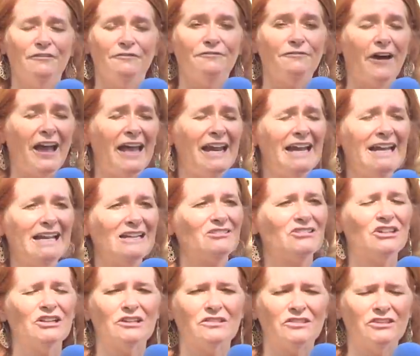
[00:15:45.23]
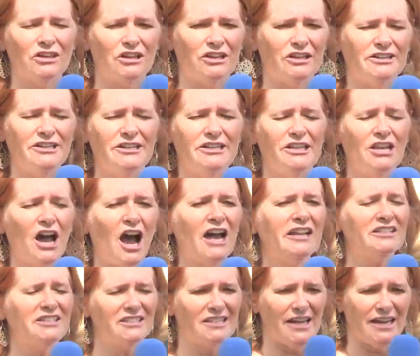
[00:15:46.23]
Fighting the
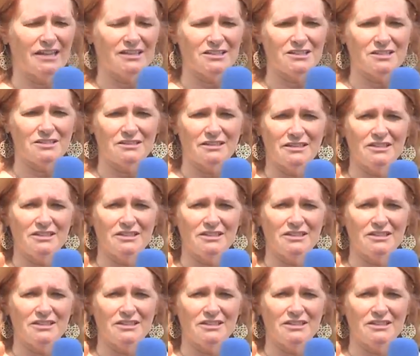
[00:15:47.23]
nonsense.